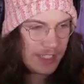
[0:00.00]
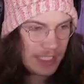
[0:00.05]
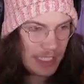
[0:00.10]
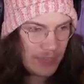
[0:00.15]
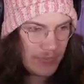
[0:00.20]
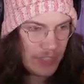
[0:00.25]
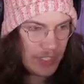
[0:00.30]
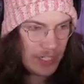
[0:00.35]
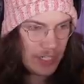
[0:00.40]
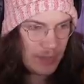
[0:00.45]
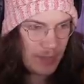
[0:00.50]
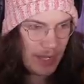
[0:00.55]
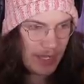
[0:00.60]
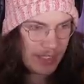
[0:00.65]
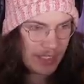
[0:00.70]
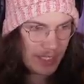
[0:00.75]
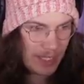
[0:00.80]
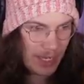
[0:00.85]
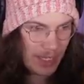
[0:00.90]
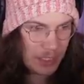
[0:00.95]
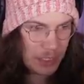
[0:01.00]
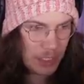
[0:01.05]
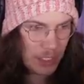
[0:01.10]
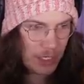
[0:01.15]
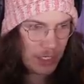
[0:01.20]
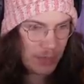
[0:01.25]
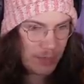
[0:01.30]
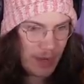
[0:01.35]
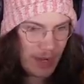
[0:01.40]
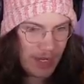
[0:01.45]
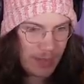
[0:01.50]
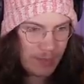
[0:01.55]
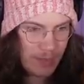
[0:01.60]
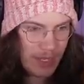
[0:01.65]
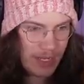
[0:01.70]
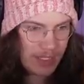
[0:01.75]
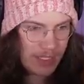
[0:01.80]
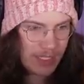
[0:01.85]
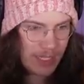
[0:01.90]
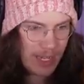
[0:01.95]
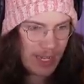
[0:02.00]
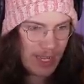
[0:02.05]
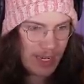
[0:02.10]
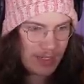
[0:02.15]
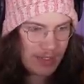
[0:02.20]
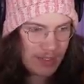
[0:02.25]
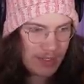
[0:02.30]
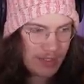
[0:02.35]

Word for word: Is Olivia gonna make a joke about him being sad?